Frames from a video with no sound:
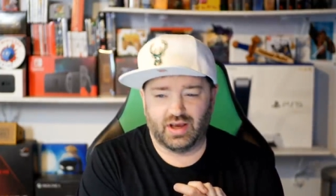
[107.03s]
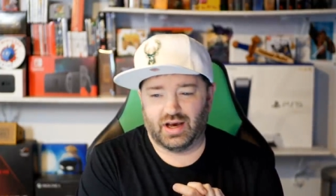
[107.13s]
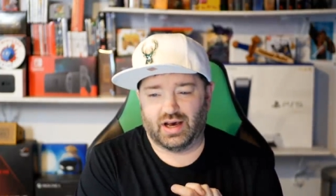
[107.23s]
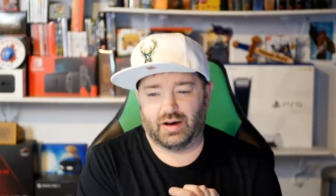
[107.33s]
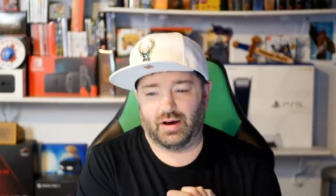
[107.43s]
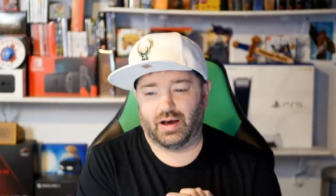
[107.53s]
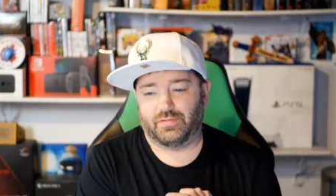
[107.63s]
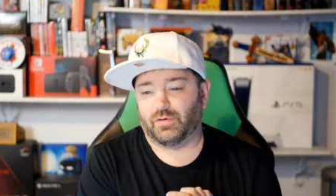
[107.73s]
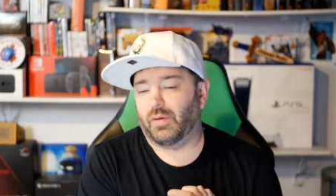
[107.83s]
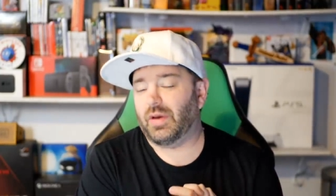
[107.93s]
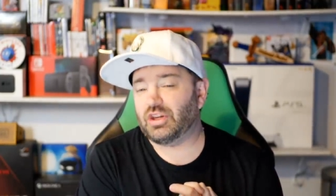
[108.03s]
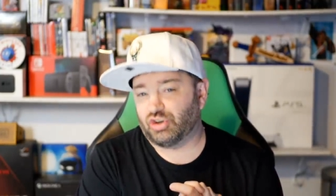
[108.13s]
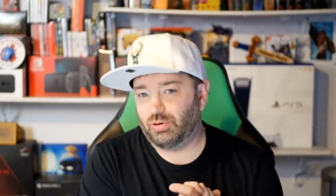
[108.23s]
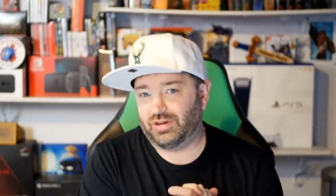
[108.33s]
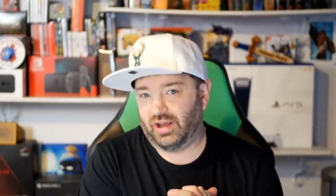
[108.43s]
uh, for a major
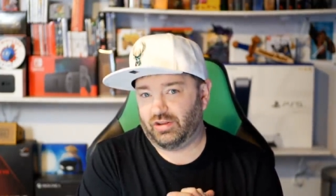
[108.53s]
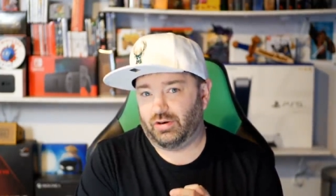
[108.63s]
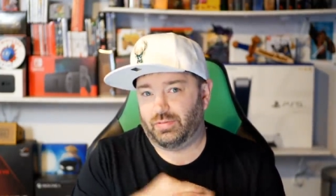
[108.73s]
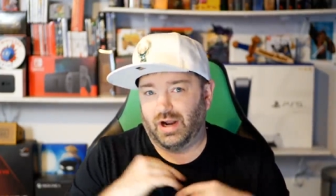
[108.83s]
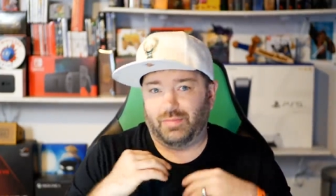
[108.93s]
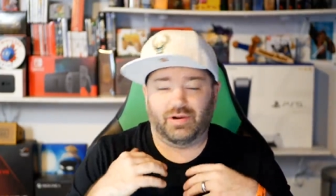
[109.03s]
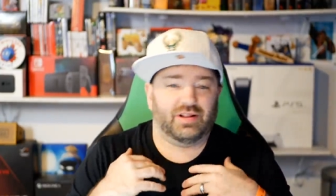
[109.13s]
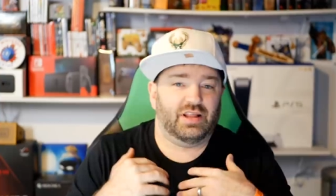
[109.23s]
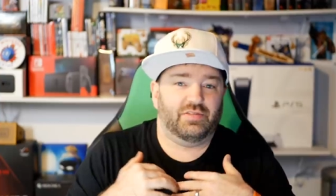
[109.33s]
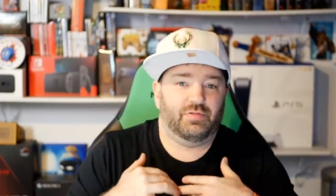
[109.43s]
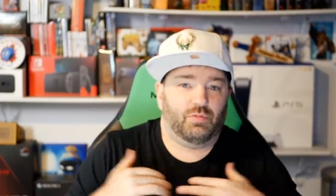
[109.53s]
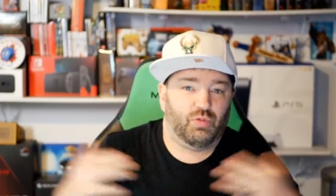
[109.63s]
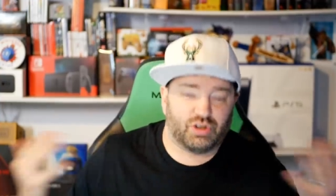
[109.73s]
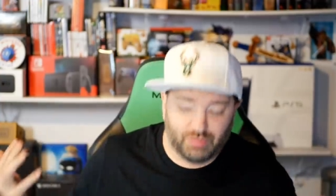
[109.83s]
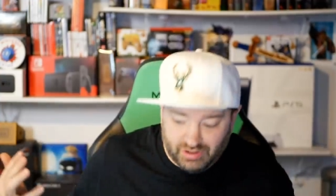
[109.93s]
retailer, but I'm going to leave
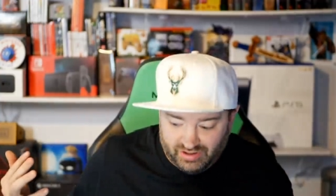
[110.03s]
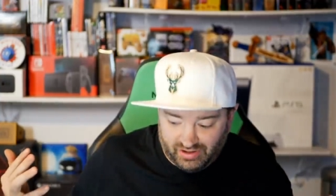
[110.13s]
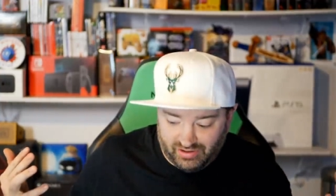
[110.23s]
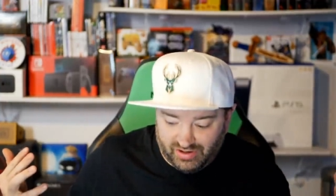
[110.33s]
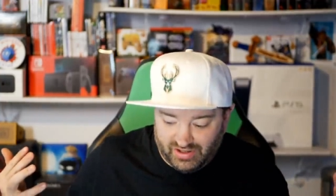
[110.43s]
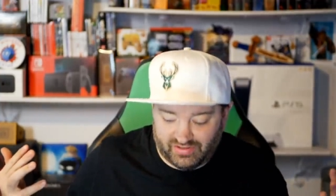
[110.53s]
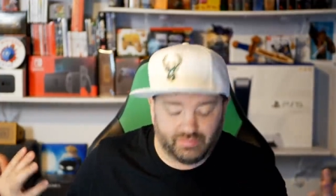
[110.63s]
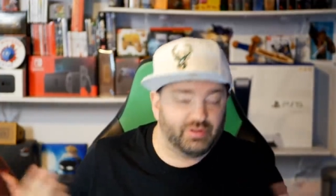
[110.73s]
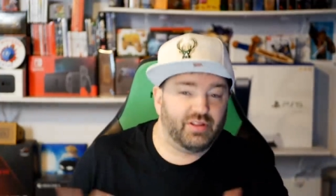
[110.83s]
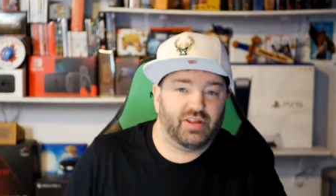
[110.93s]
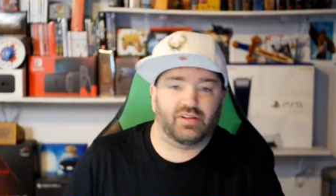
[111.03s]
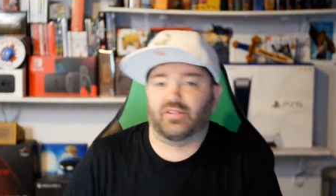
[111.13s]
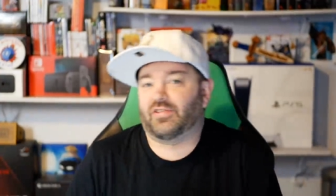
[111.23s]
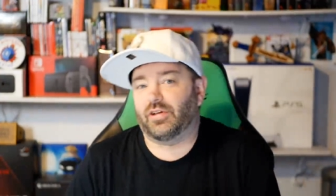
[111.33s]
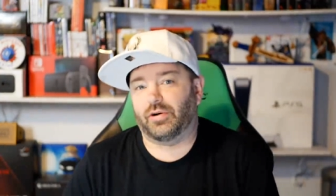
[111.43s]
which retailer it is completely
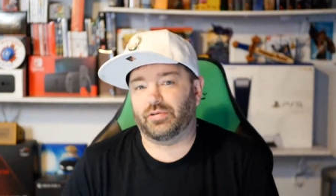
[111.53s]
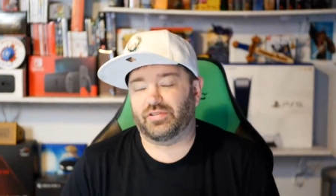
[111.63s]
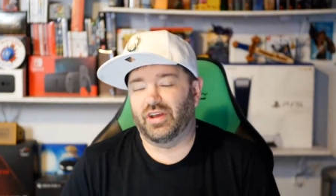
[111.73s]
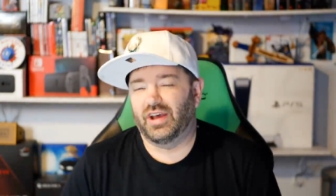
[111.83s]
undisclosed.